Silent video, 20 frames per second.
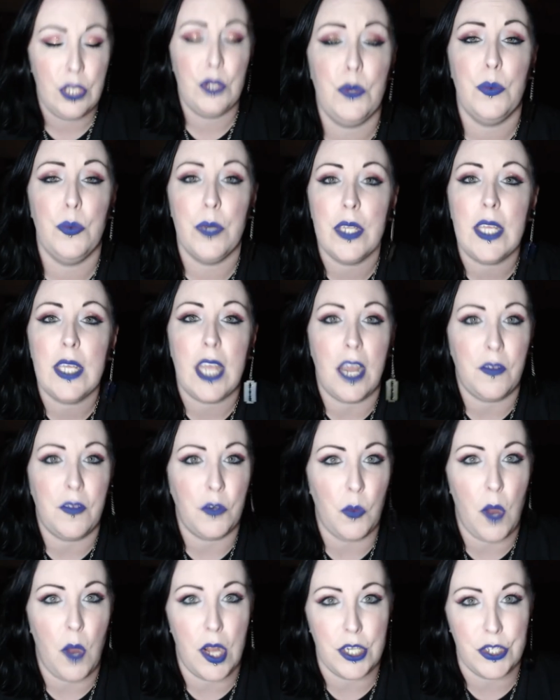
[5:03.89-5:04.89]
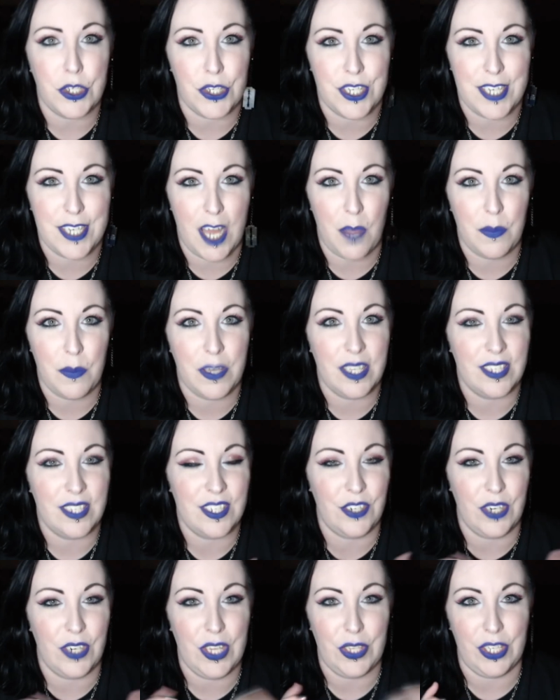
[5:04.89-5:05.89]
You really have to watch your step
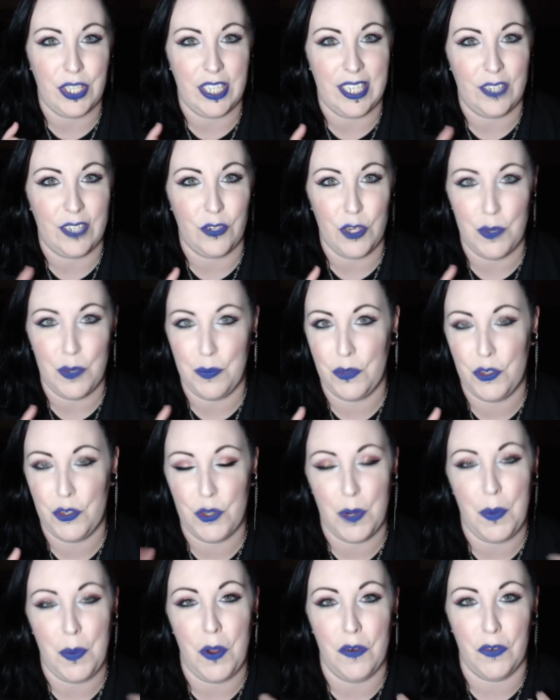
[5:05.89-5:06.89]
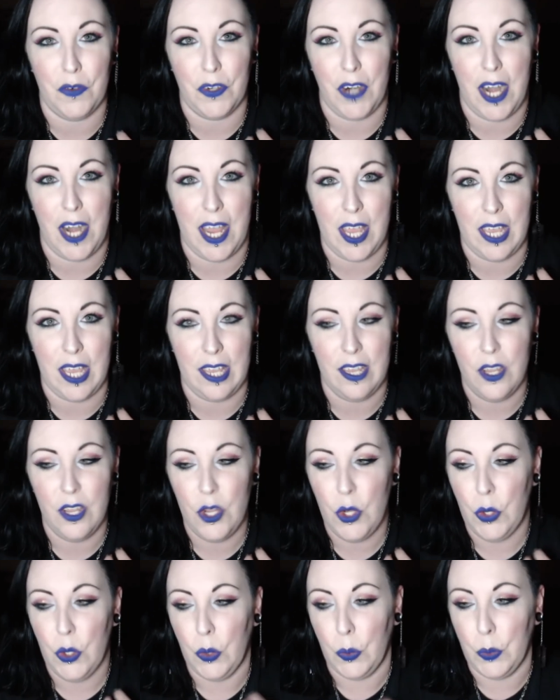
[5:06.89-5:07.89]
because you're either going to trip over a
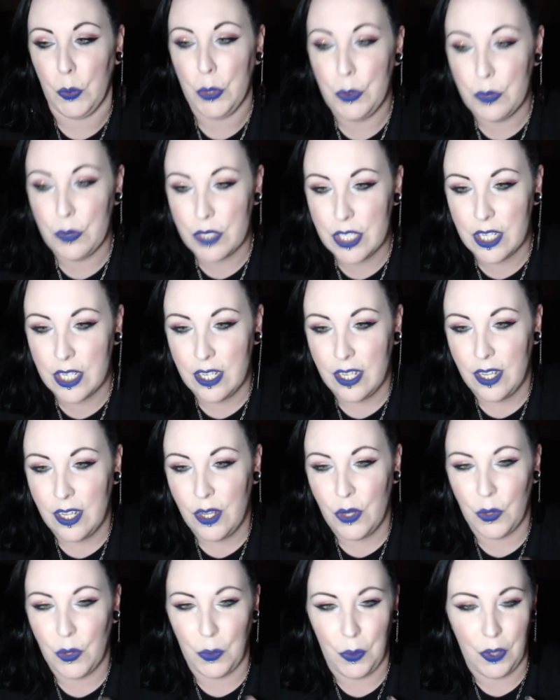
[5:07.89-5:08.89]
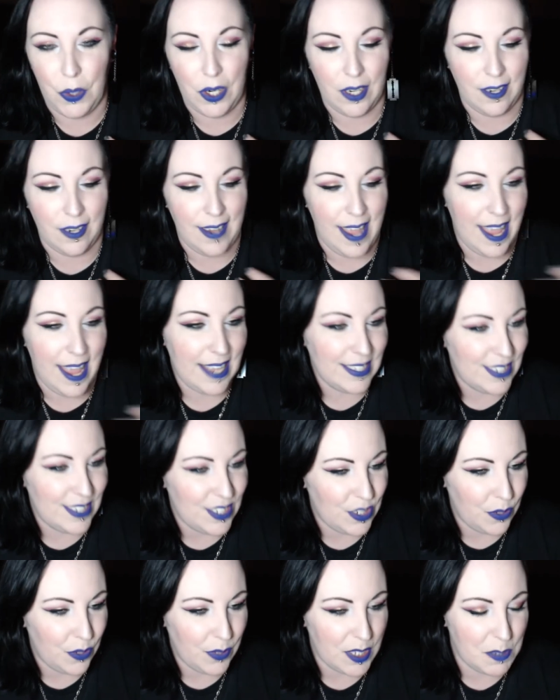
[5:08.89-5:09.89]
root or a
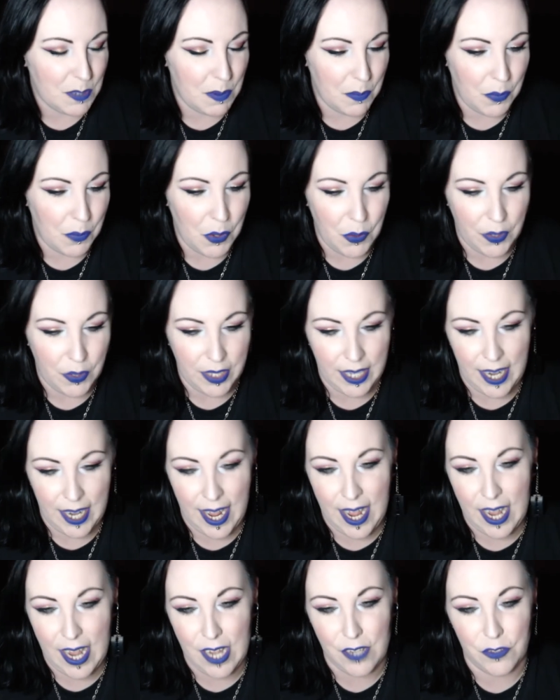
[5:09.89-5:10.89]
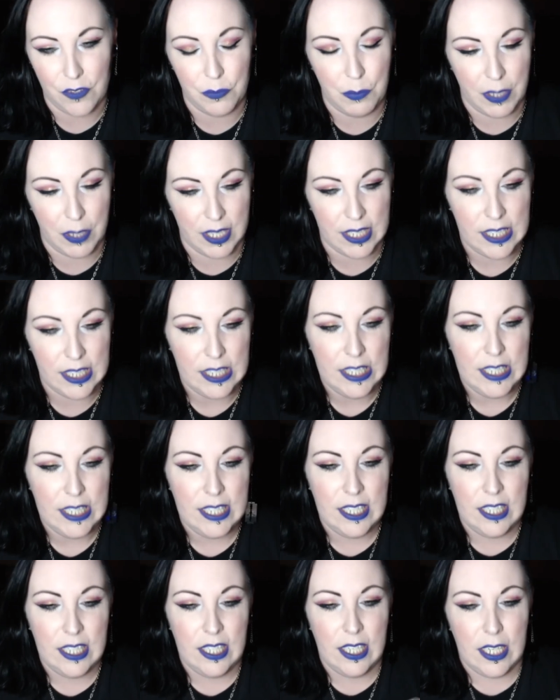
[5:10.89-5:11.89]
headstone that's been broken in half. But
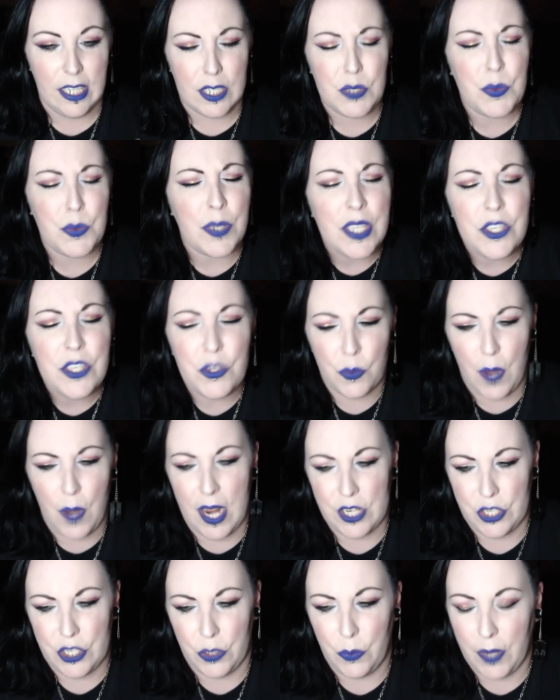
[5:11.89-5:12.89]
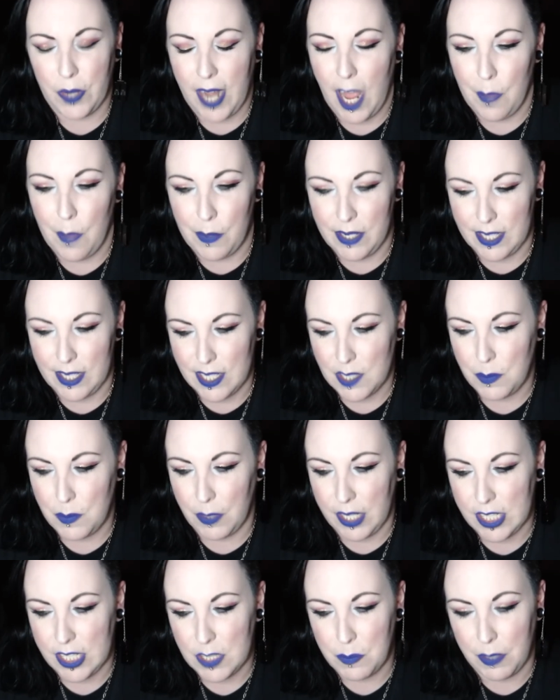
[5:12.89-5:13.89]
it's really tragic what happened at
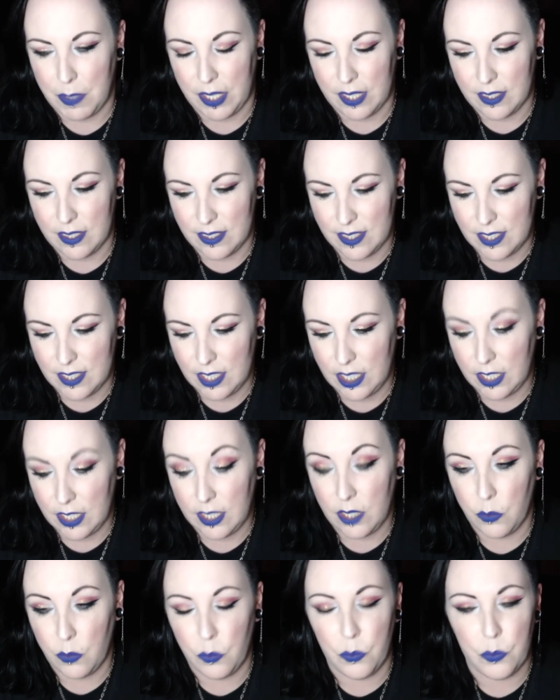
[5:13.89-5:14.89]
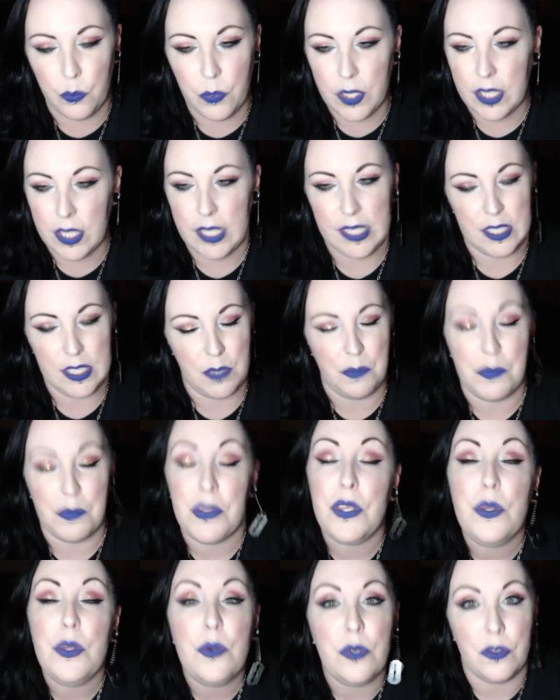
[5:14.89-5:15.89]
this place because it really is a
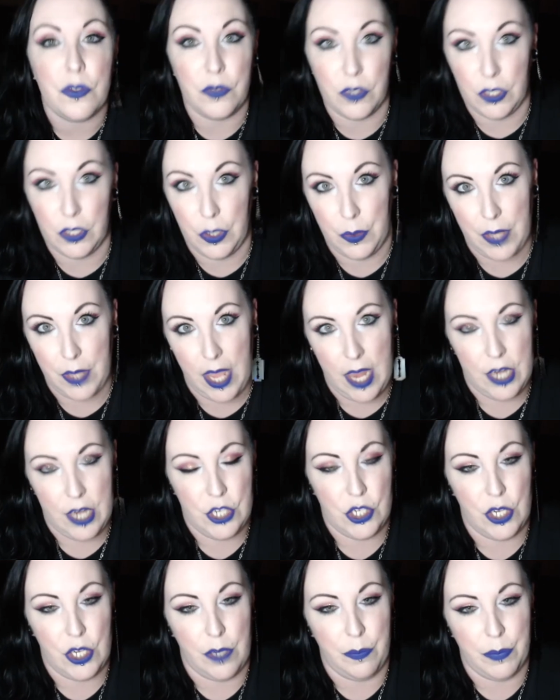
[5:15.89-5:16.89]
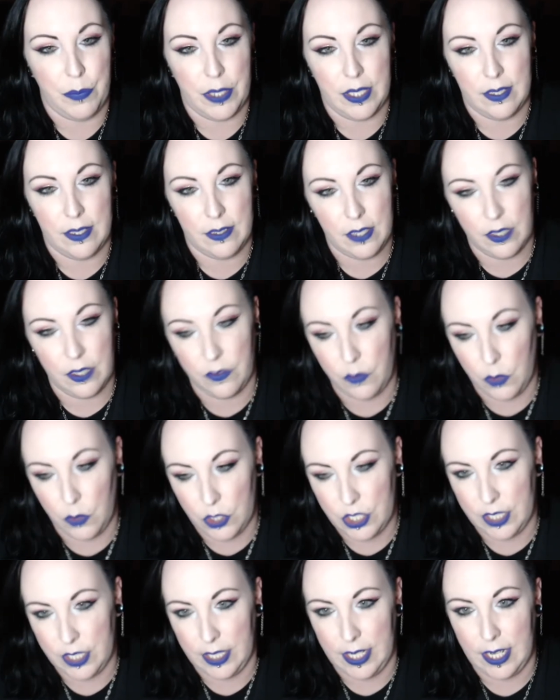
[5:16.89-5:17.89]
beautiful location. But
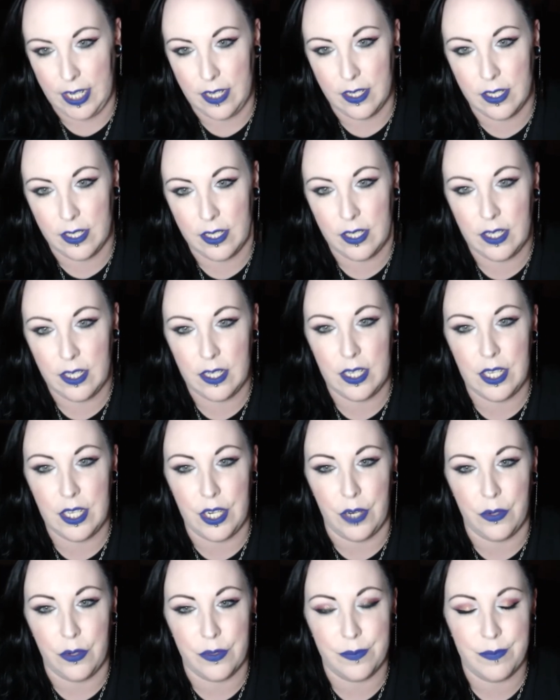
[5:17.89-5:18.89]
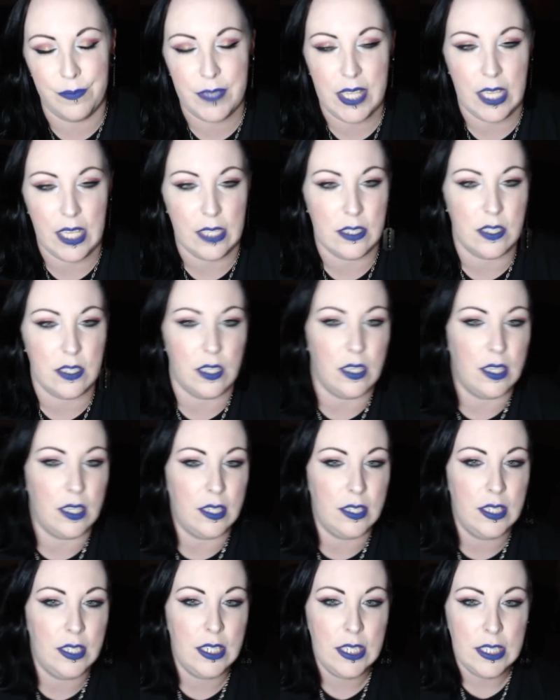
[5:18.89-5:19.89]
unfortunately, you know, kids
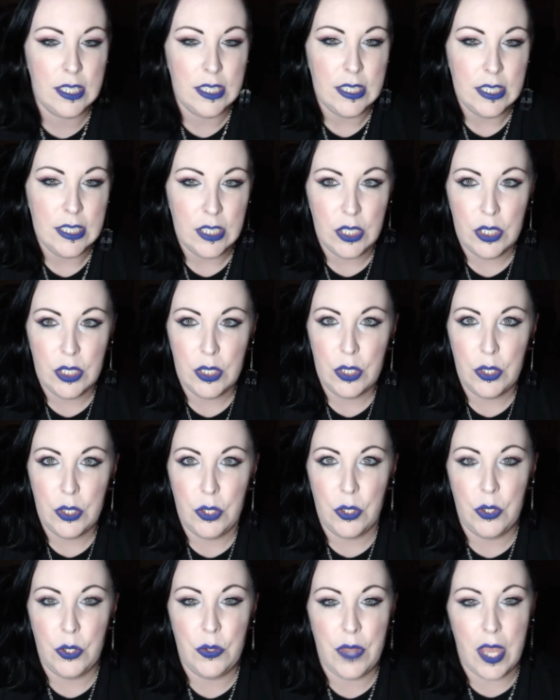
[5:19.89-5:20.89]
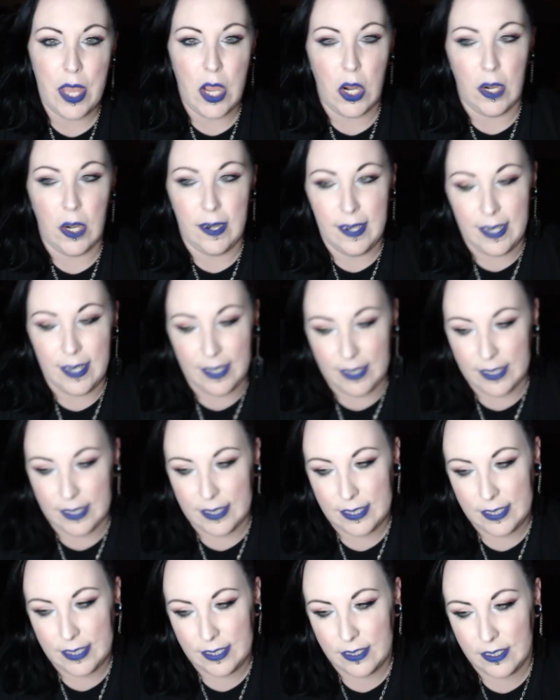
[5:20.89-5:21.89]
are who they are, and
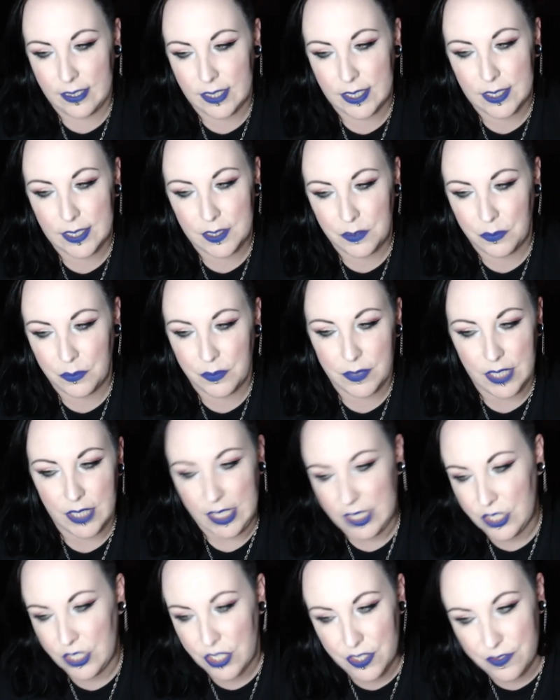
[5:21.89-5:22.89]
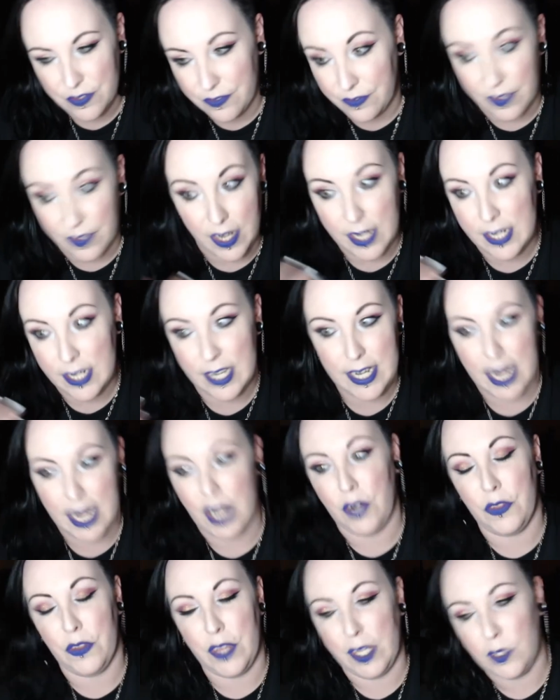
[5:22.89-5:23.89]
it's just fun to
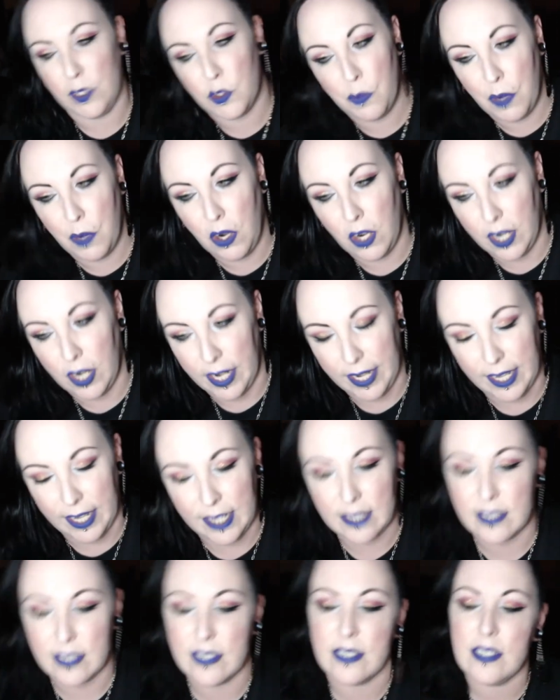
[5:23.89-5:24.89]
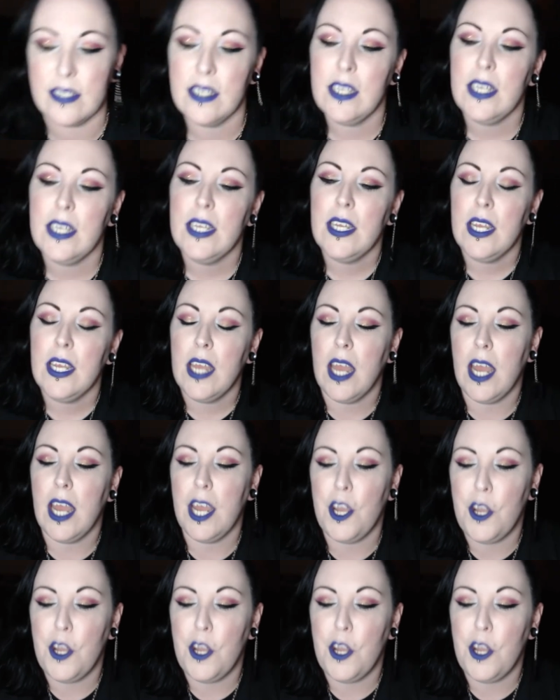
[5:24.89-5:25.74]
tear things apart, I guess.